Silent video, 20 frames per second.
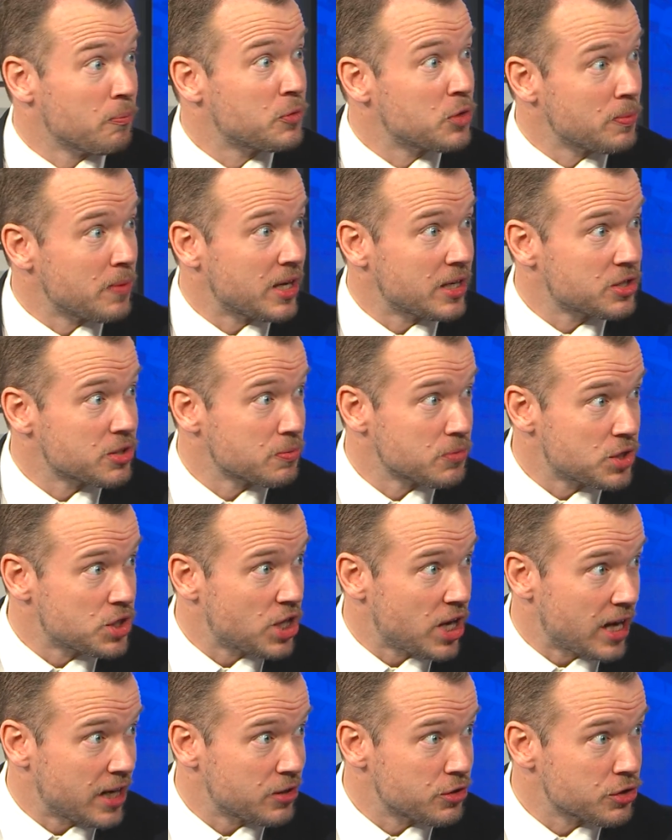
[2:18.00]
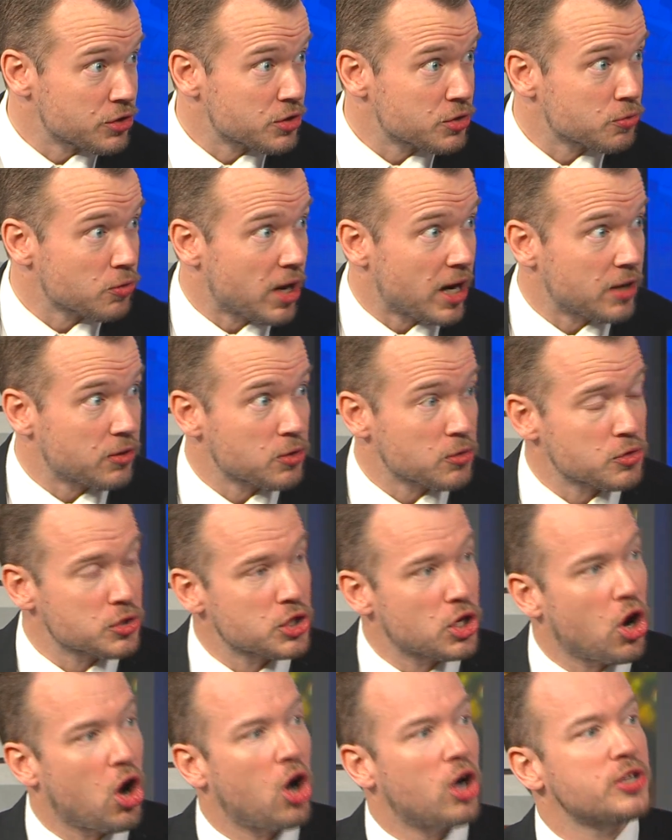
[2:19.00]
to make some changes, right?
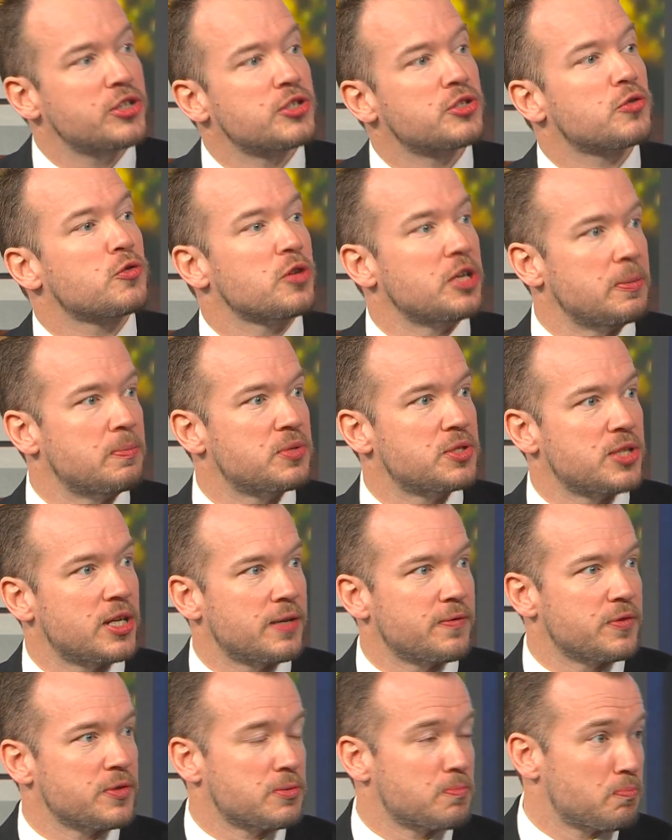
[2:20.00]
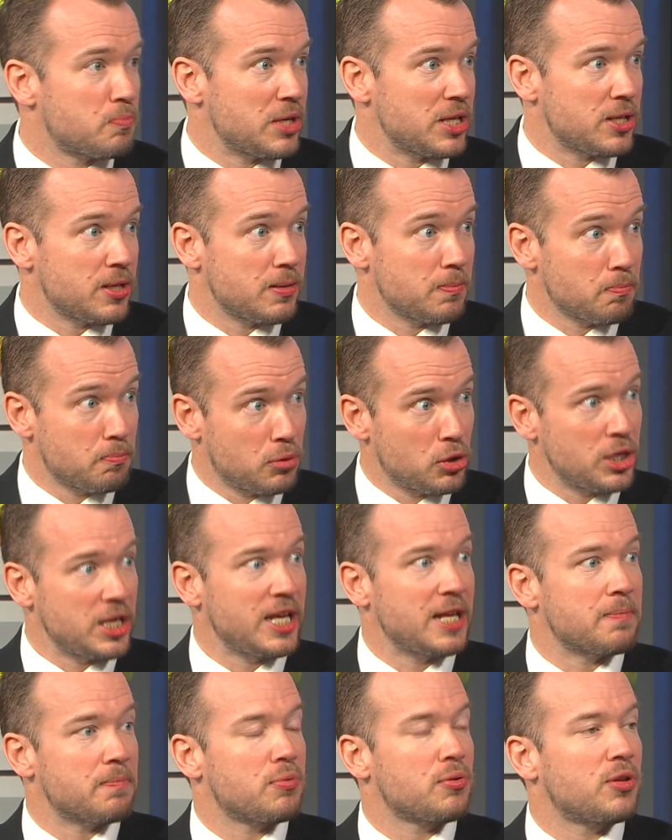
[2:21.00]
There's cost creeps that have been
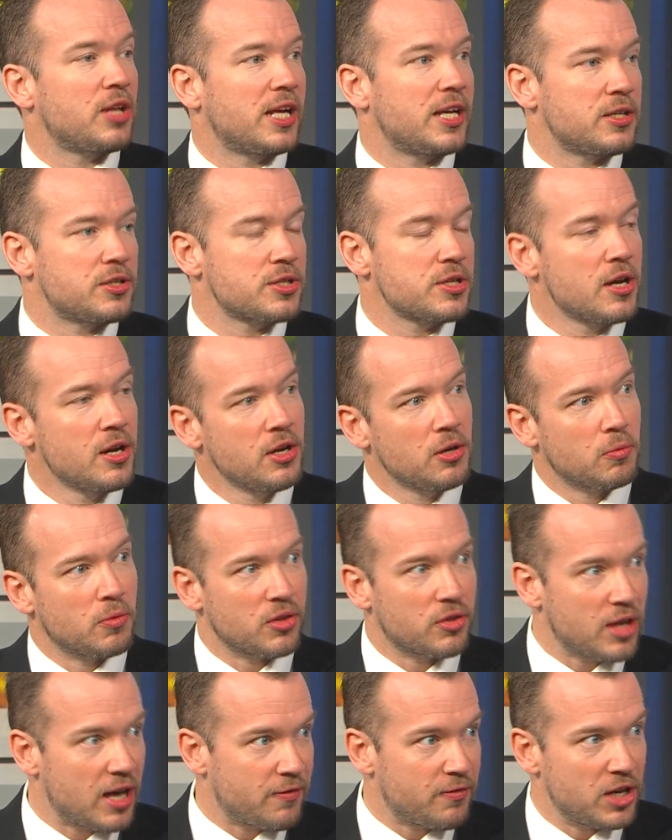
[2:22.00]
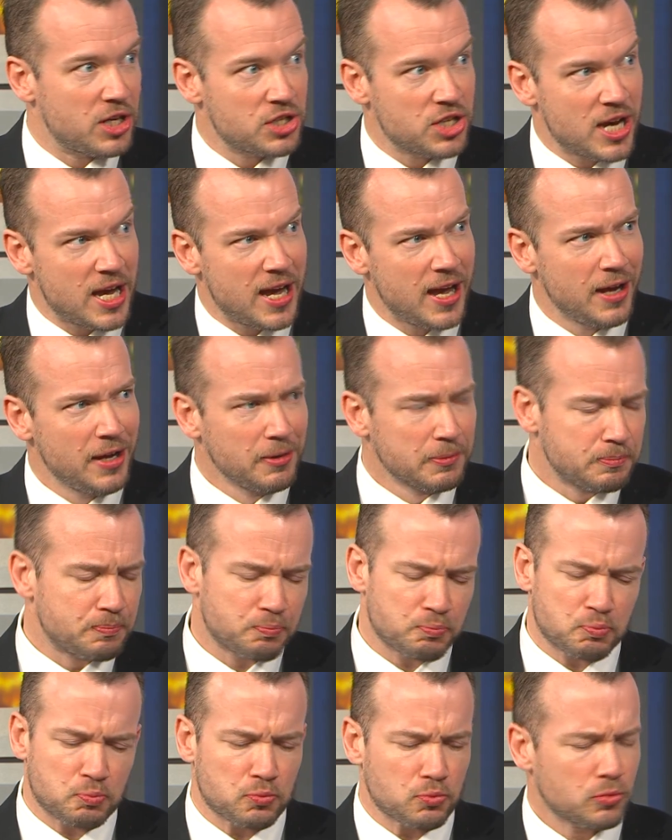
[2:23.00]
put in place with FHA,
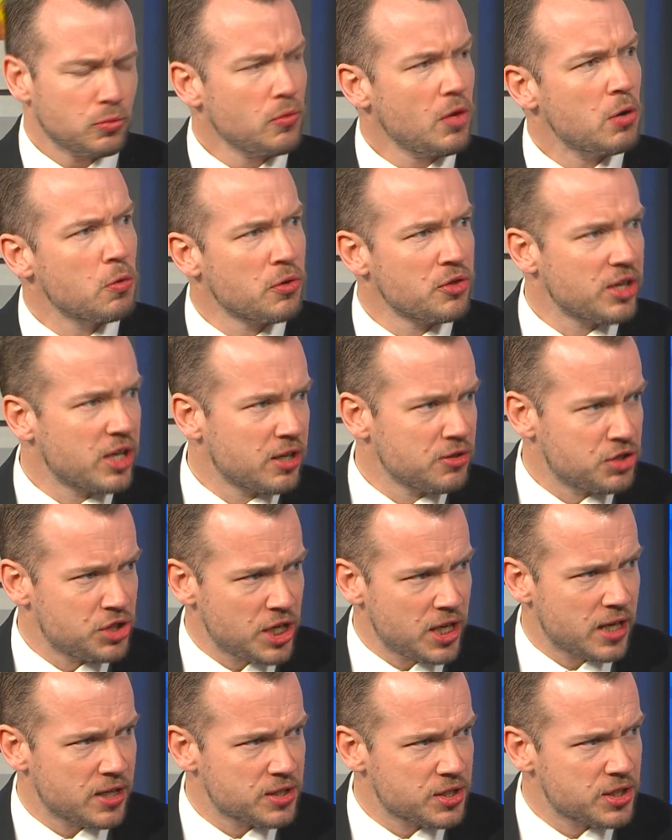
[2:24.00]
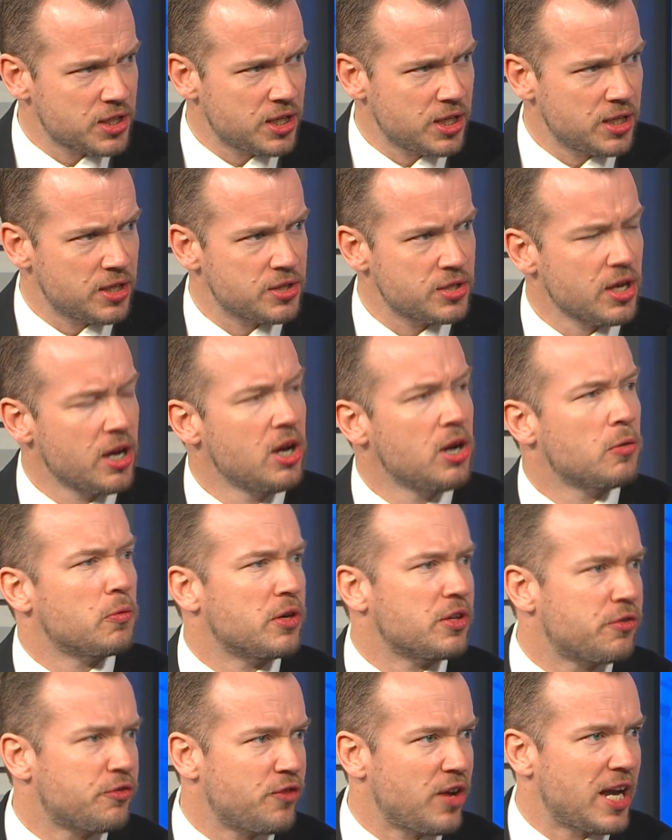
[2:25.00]
with the GSEs,
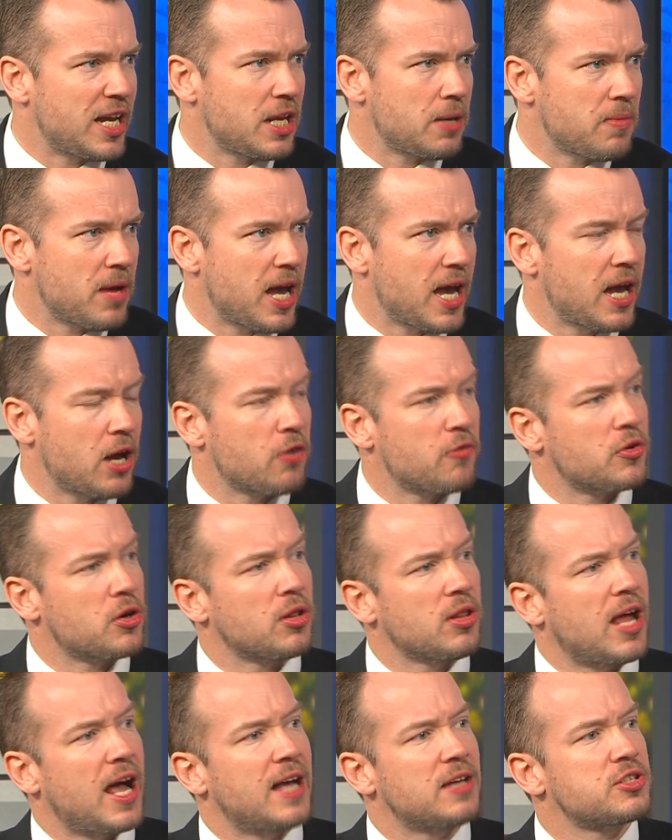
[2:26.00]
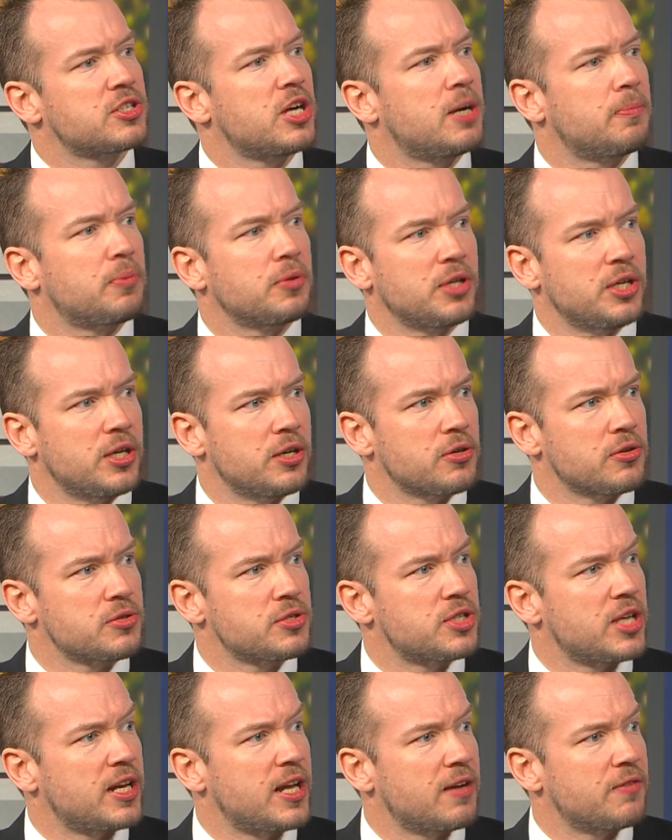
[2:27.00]
with Fannie Mae over the last couple of
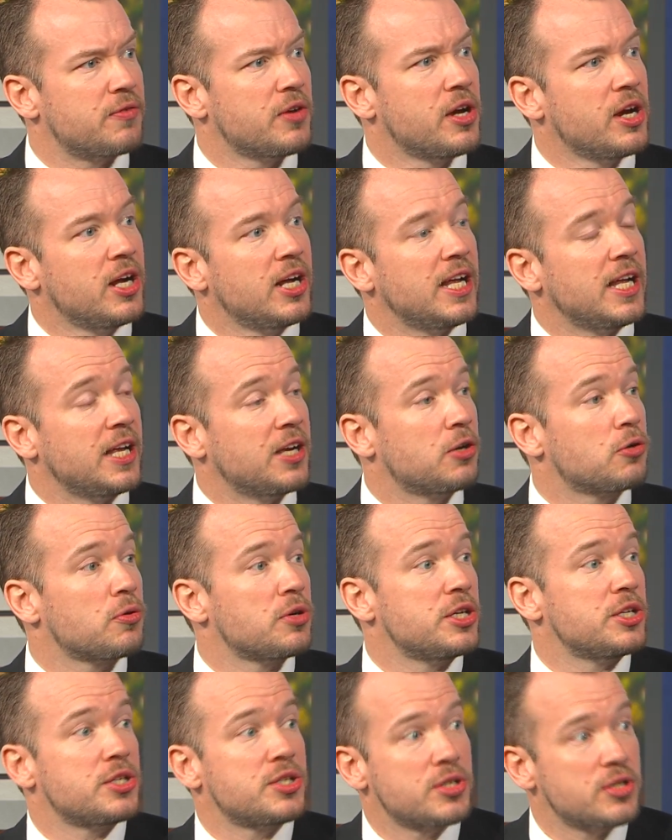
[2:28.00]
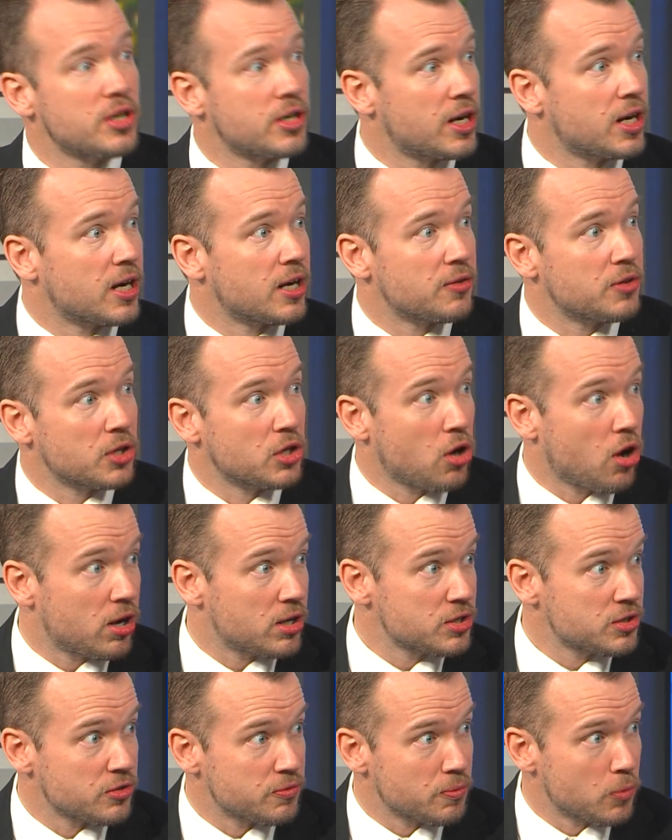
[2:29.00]
years that have increased the
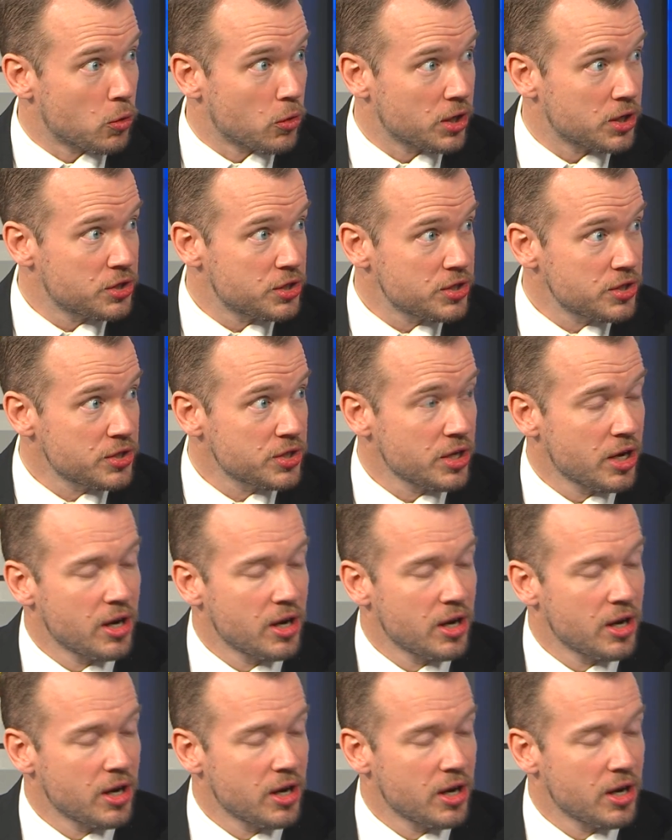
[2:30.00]
cost of mortgages.